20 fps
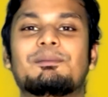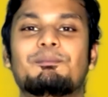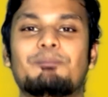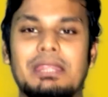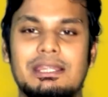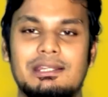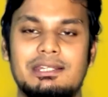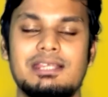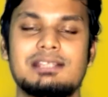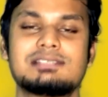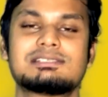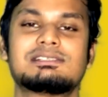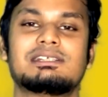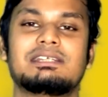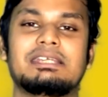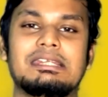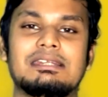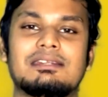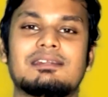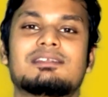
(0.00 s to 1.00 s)
maintains
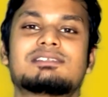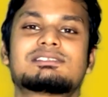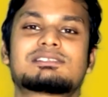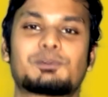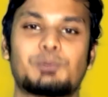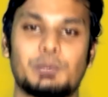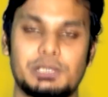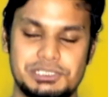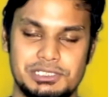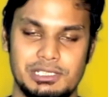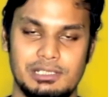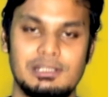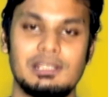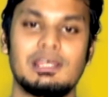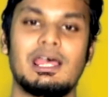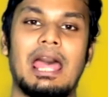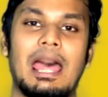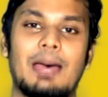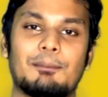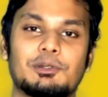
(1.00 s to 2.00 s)
the interest question
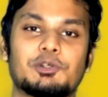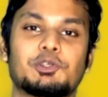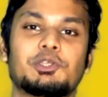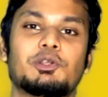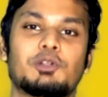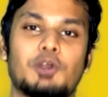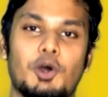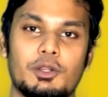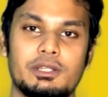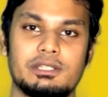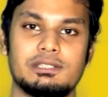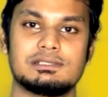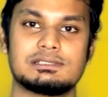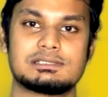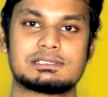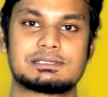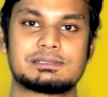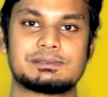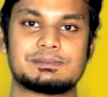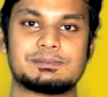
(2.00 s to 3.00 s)
among your audience.